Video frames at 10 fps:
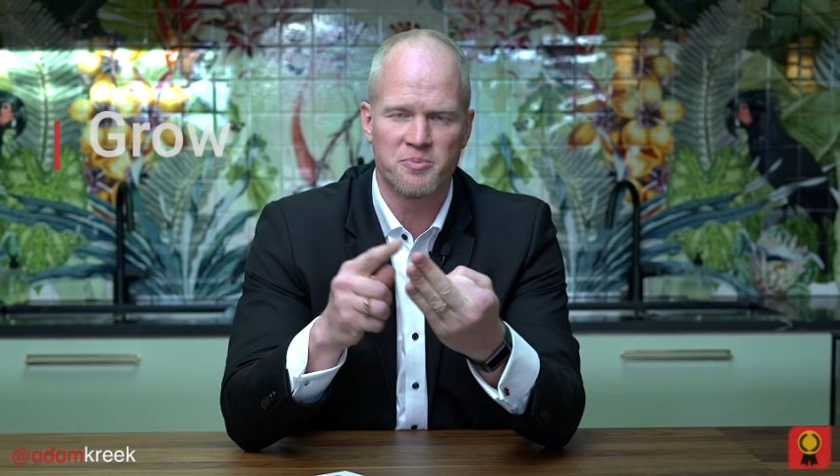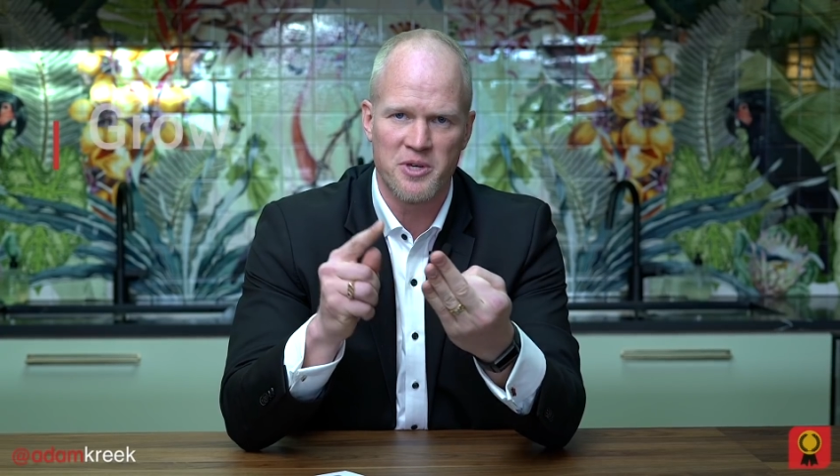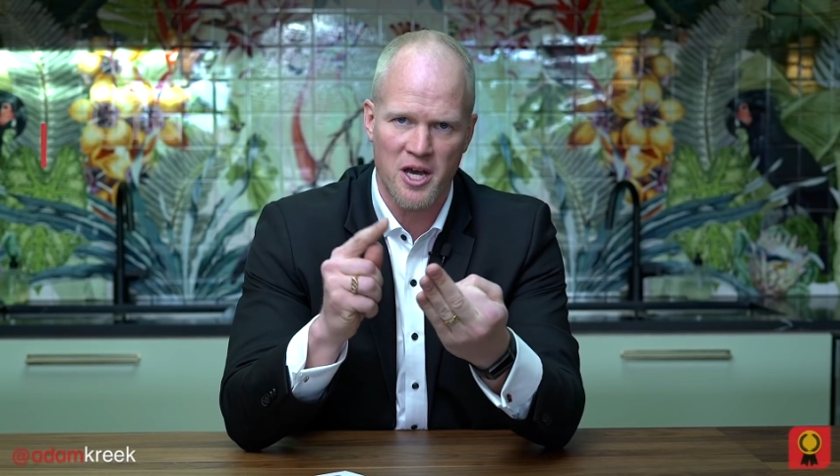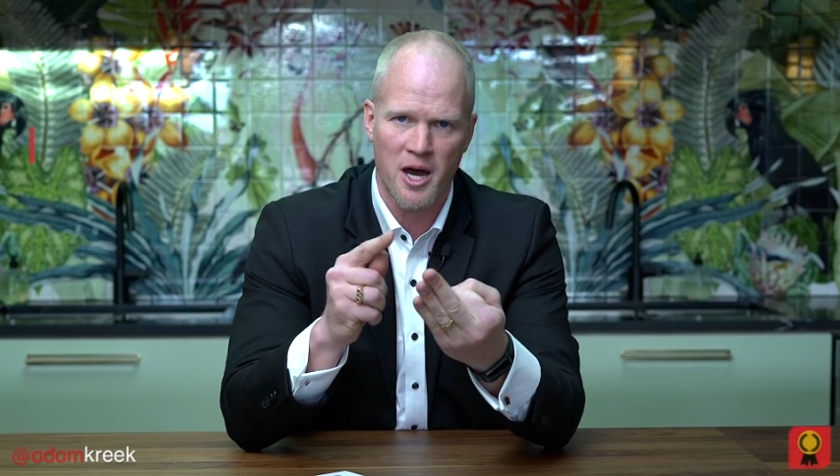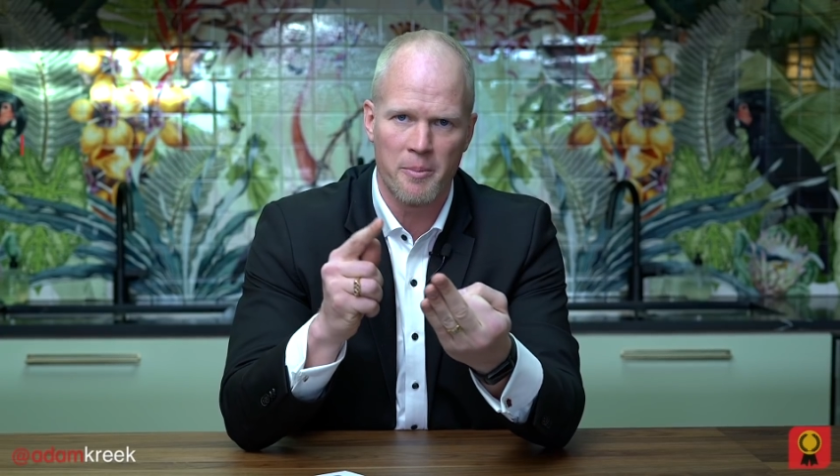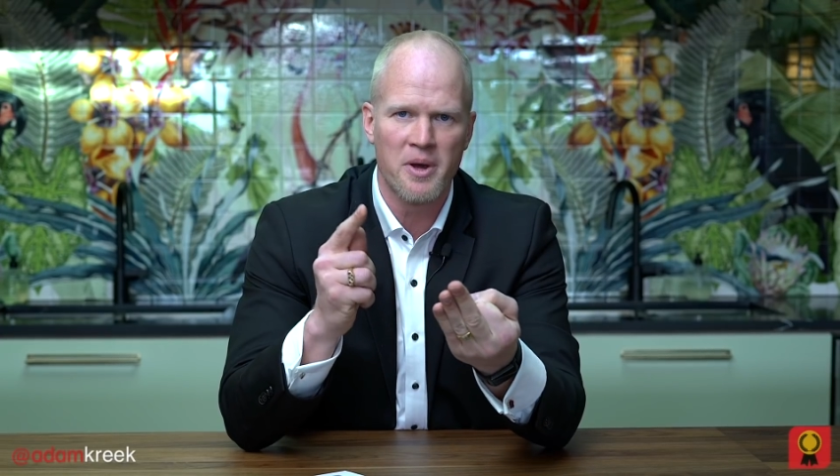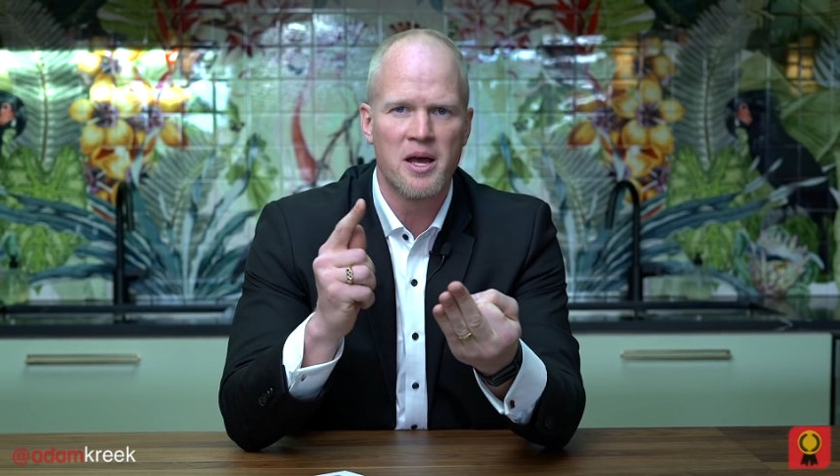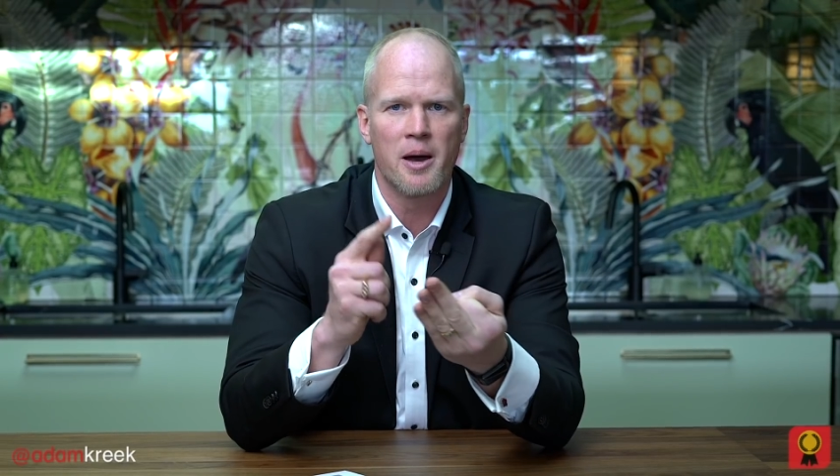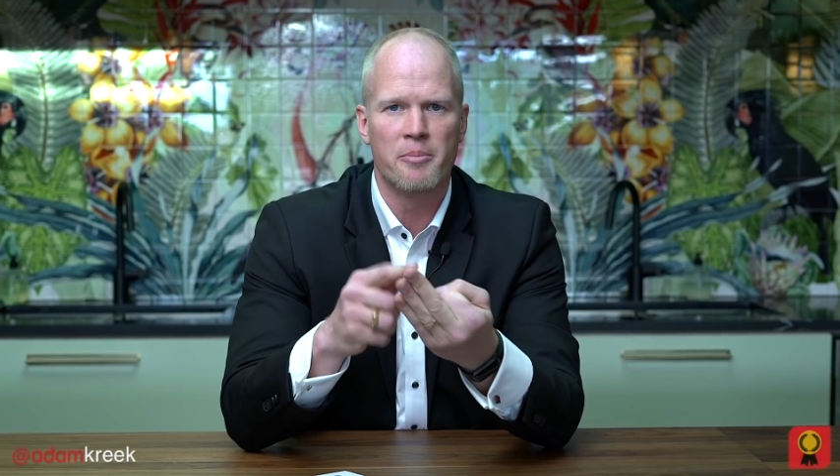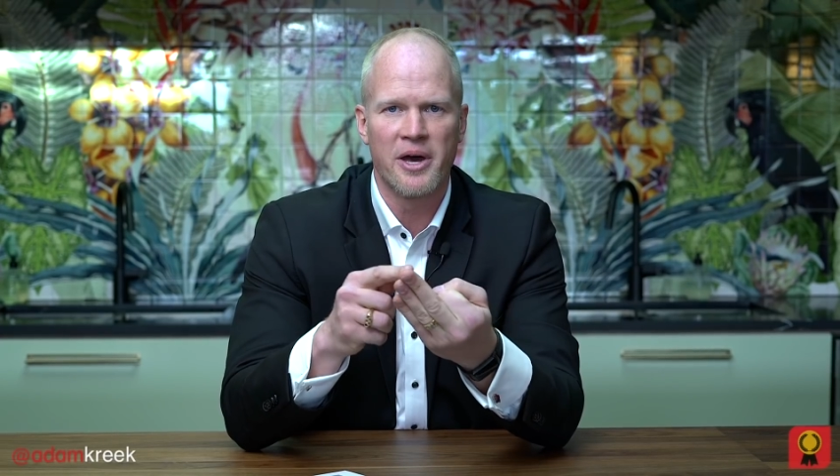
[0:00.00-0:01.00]
become
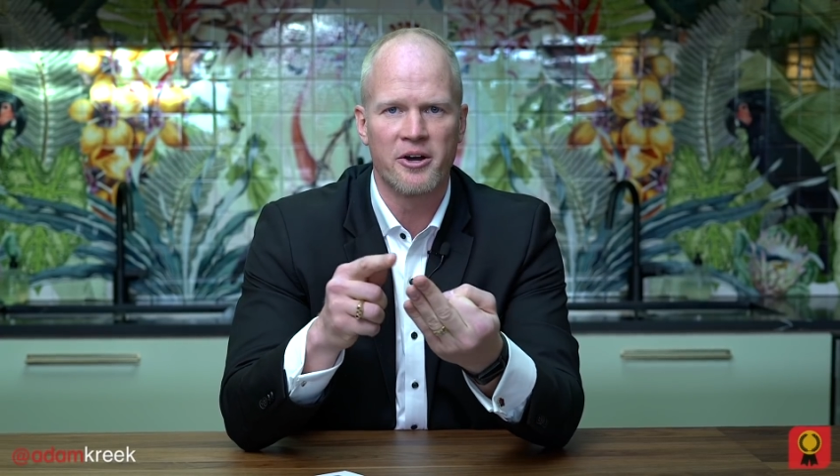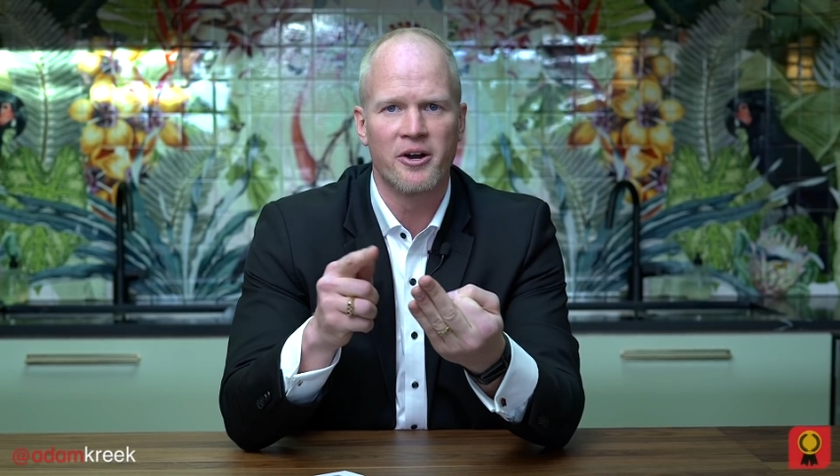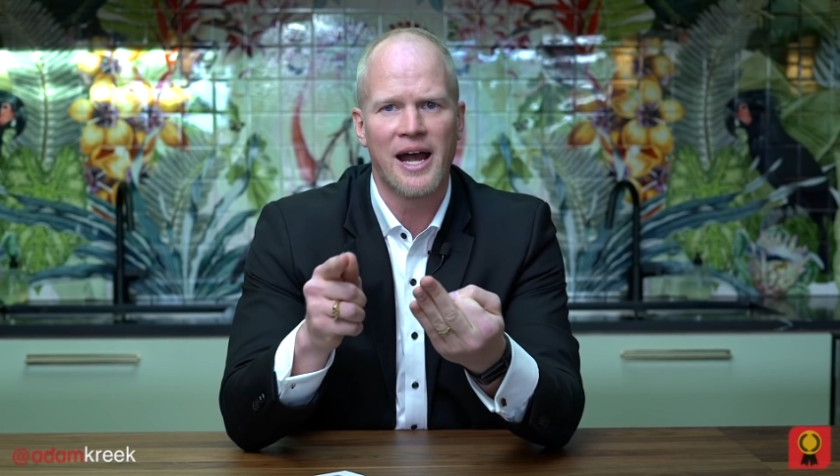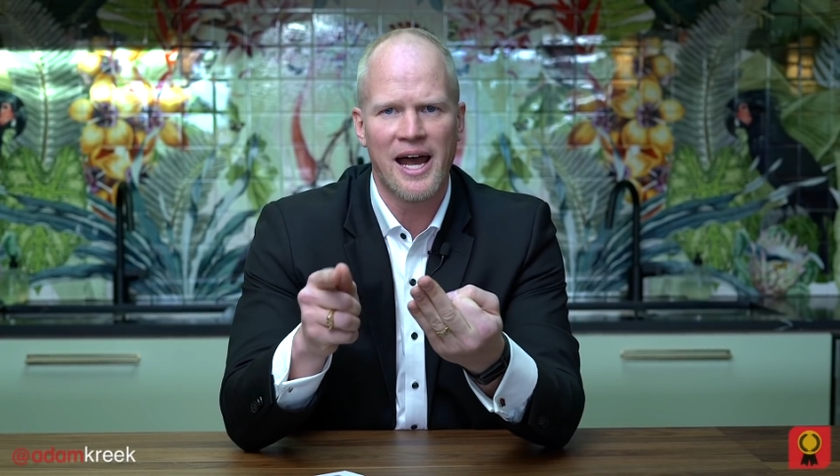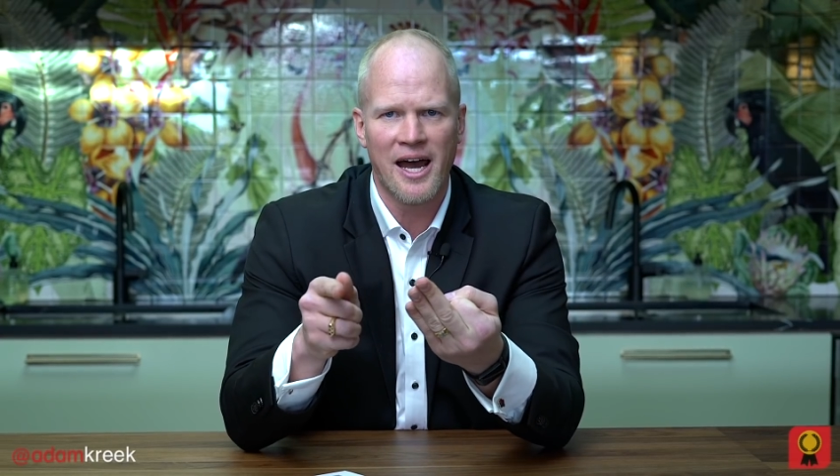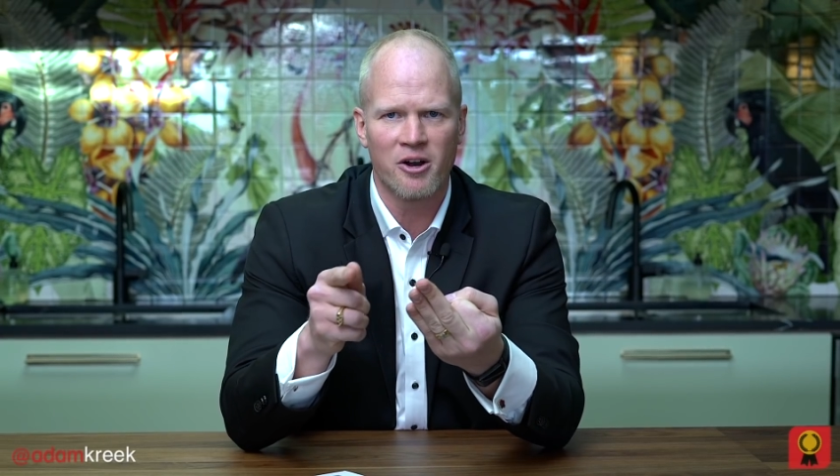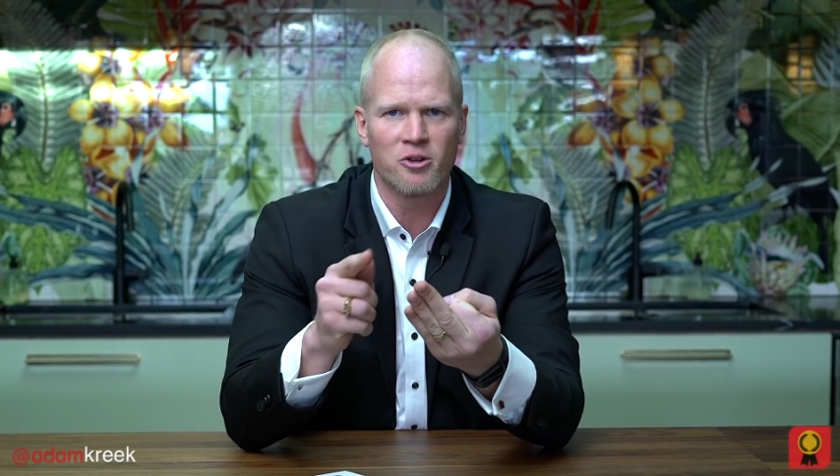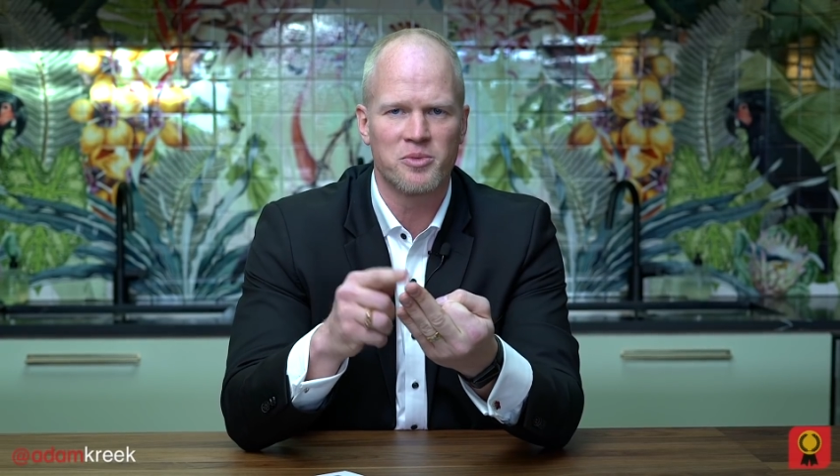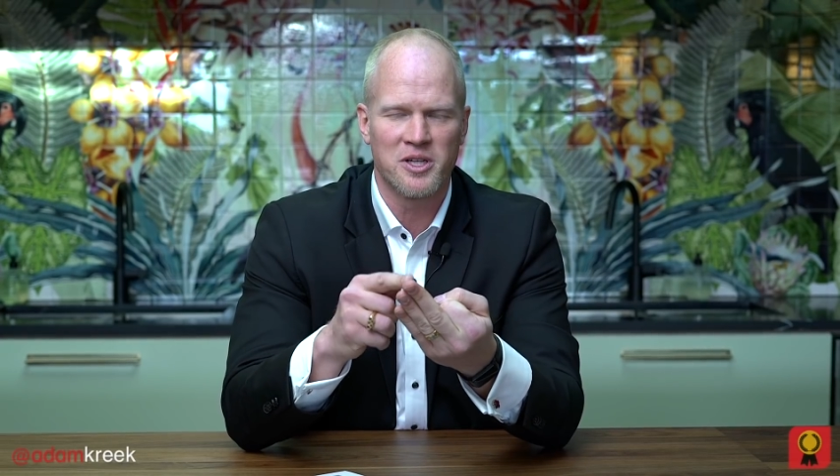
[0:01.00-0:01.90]
a better adult,